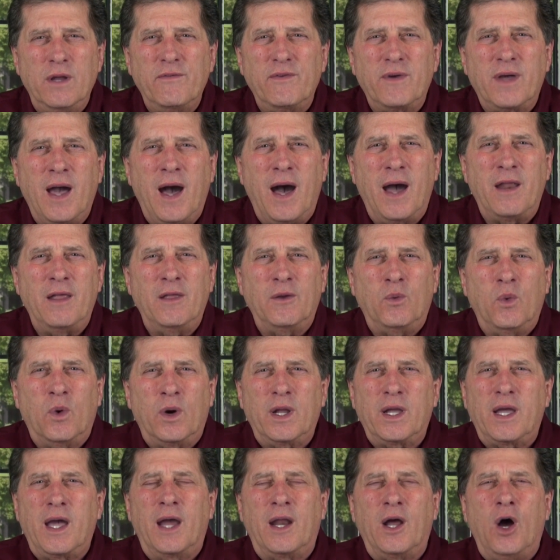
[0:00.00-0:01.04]
of God, and the
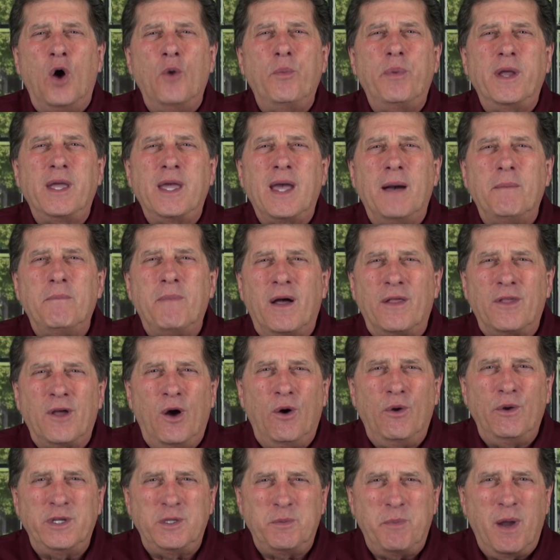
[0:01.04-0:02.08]
Word of God opening up by the
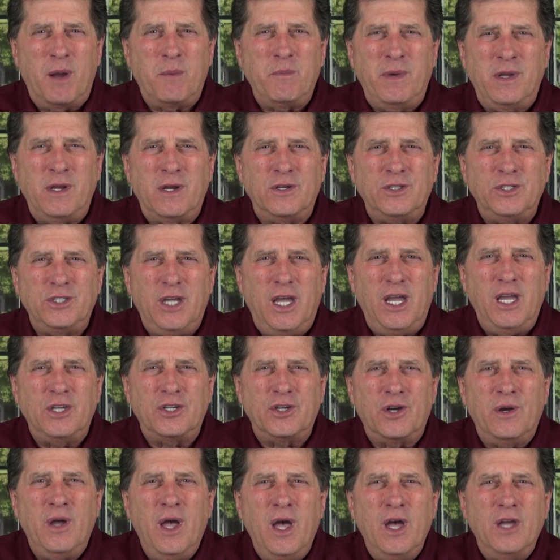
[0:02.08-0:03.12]
Holy Spirit being her
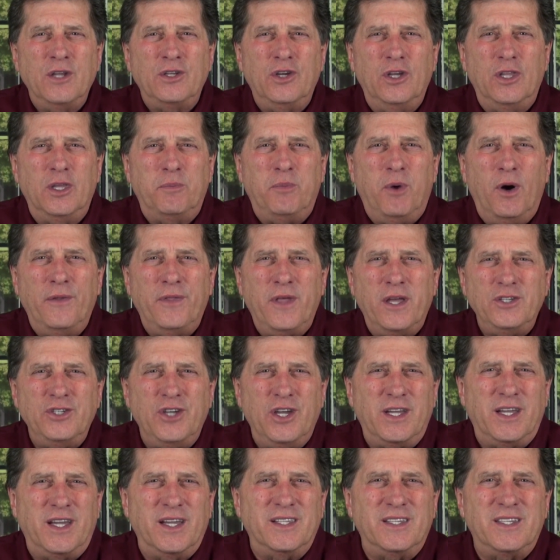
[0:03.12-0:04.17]
teacher, to the point that
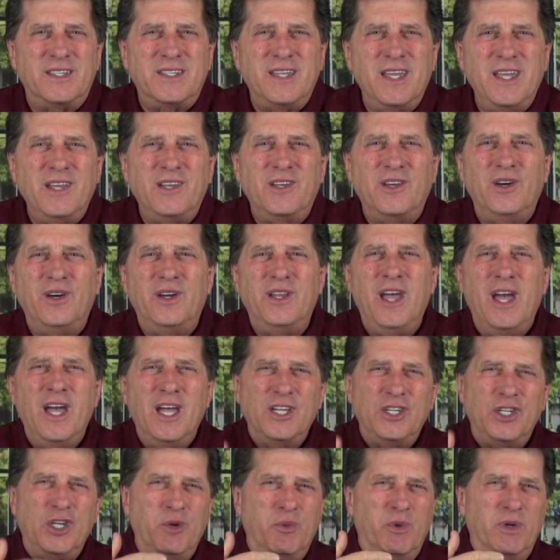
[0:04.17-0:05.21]
she could see good.
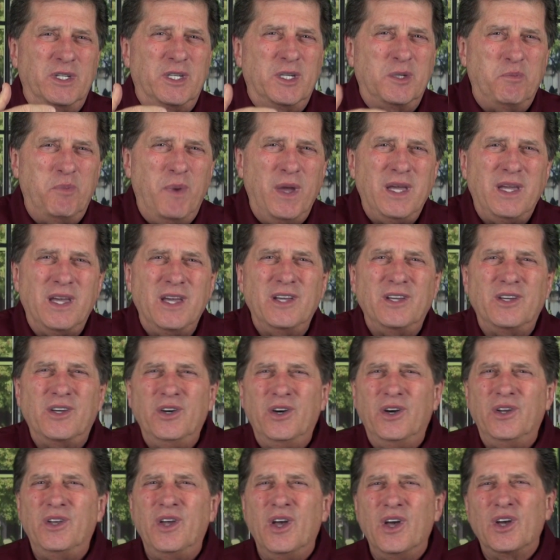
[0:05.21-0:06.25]
She was speaking
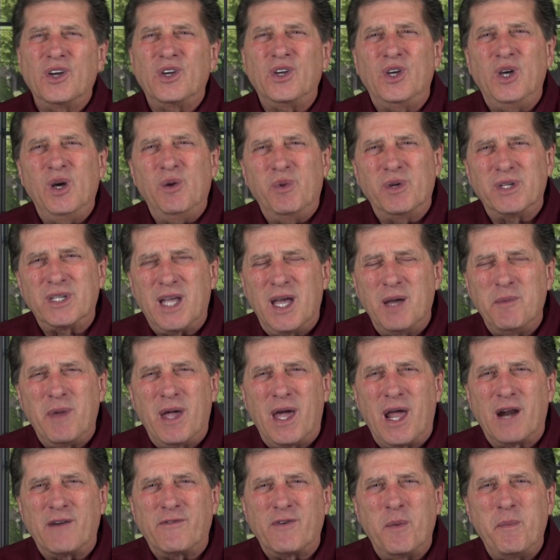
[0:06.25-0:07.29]
good. Good was coming
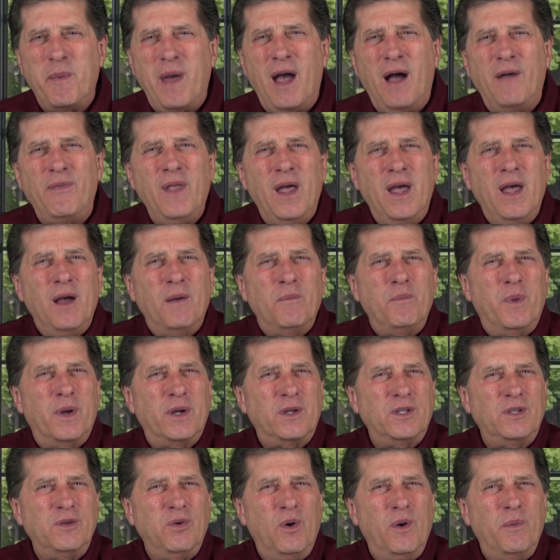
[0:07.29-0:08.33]
out of her mouth,
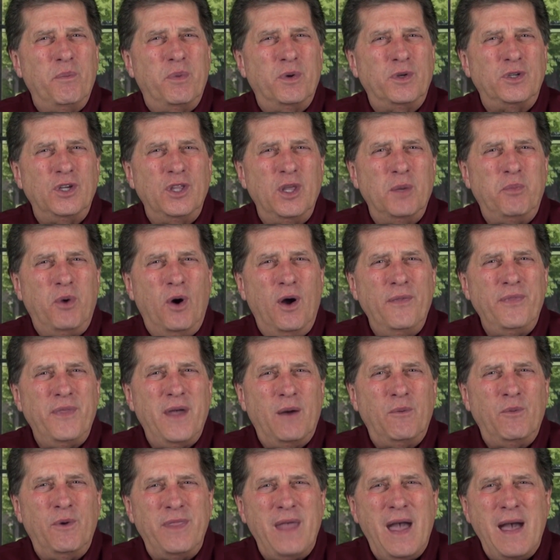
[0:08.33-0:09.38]
but to the point that
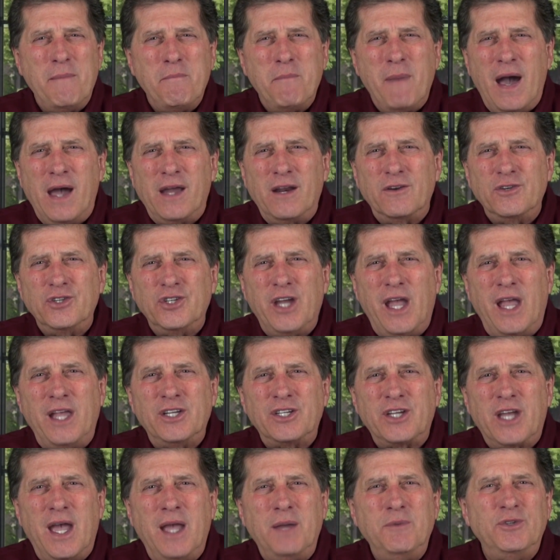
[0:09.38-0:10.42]
when that minor
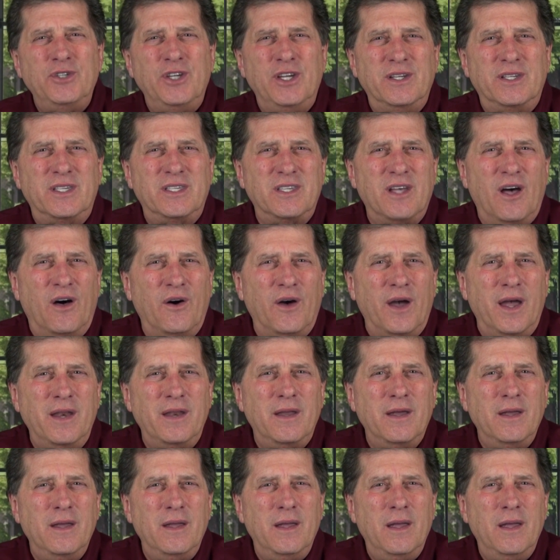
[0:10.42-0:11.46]
change came, she saw it.